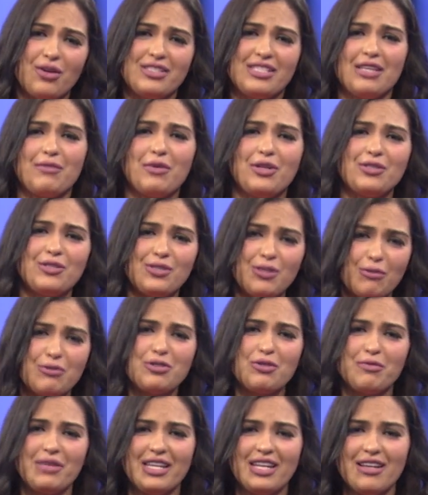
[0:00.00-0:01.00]
our team on
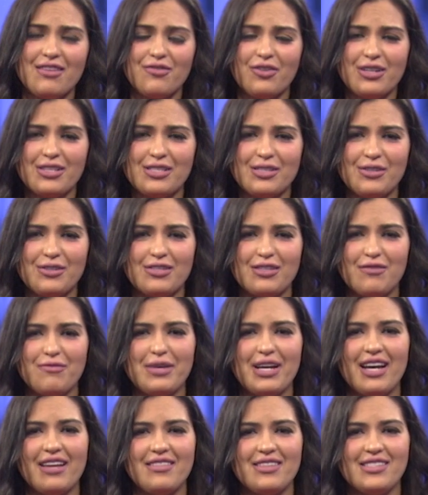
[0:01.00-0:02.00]
social media for exclusive
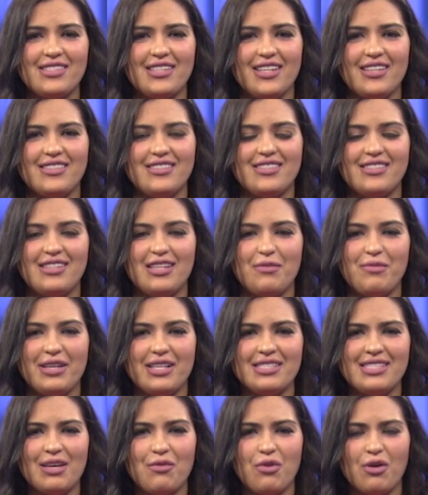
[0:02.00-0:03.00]
behind-the-scenes sneak
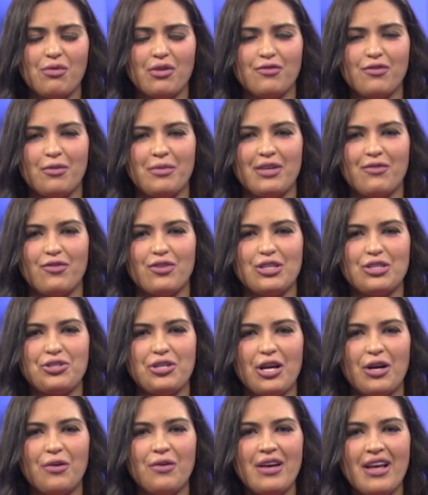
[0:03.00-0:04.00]
peeks at what we're filming for the
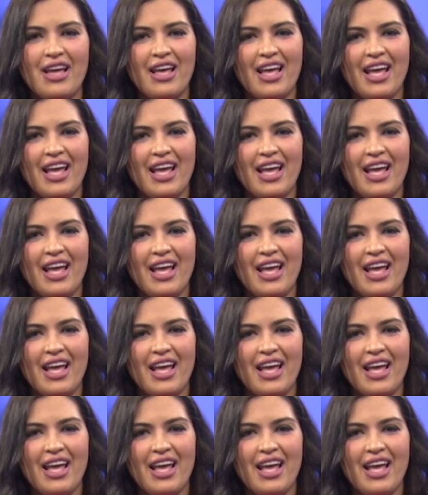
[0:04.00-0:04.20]
show